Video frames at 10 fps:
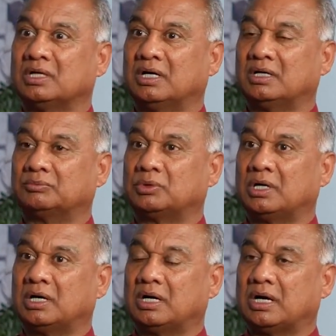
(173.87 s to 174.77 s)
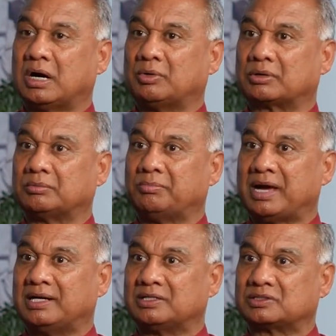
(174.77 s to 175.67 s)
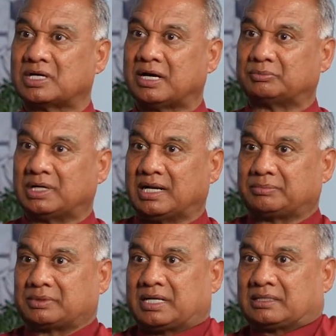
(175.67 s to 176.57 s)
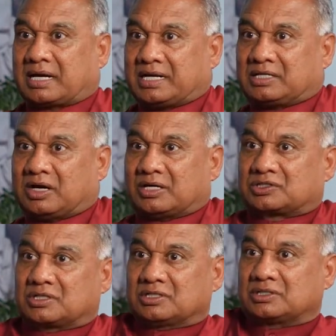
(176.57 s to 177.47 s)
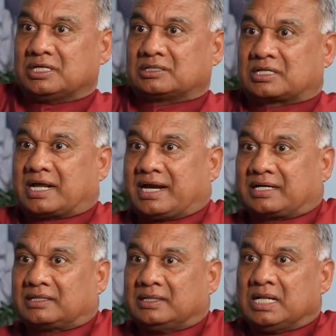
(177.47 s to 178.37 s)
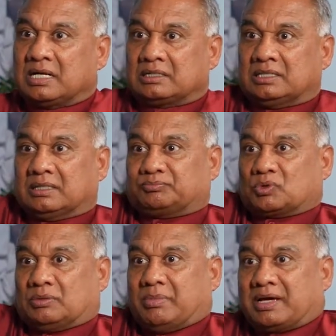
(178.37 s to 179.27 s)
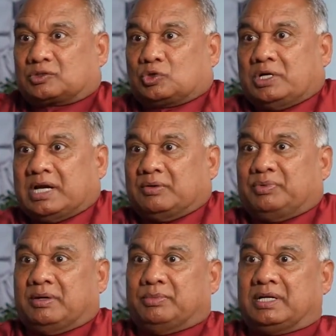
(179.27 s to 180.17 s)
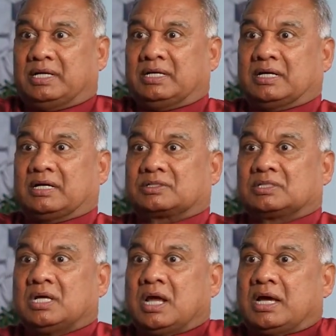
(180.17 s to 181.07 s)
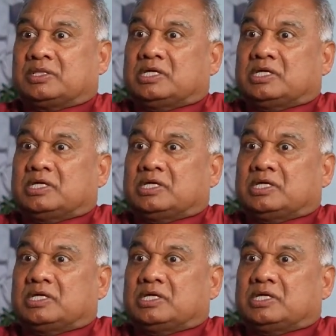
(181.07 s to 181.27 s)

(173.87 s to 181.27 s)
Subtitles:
our balance of the left and right nostrils is correct, the masculine and feminine in us, and